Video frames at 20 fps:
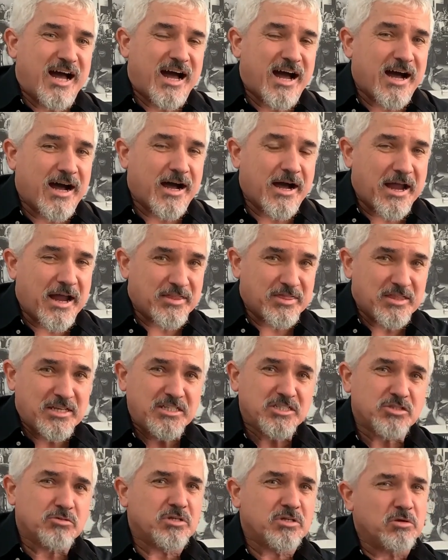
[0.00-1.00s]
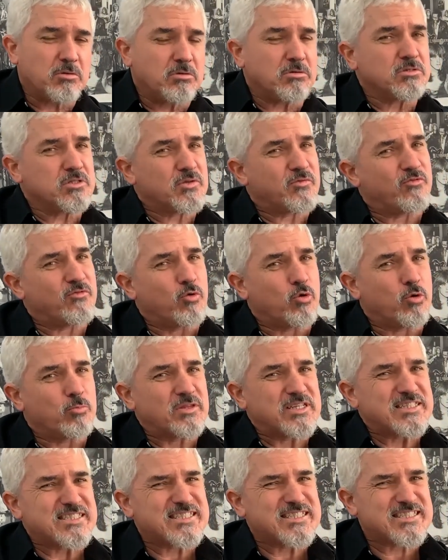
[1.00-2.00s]
are. And these three chords form
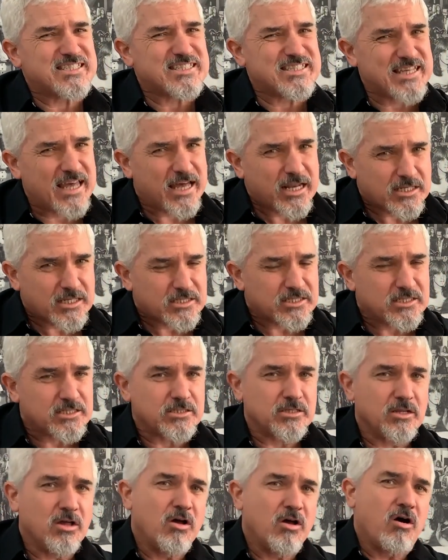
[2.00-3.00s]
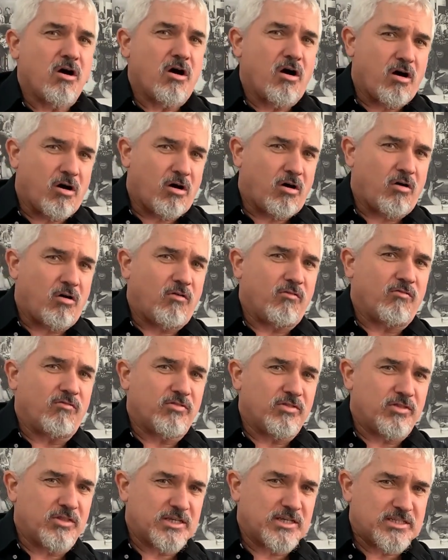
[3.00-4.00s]
the skeleton of
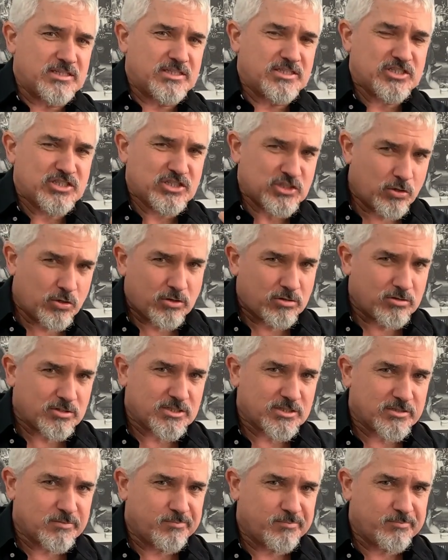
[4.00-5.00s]
these songs.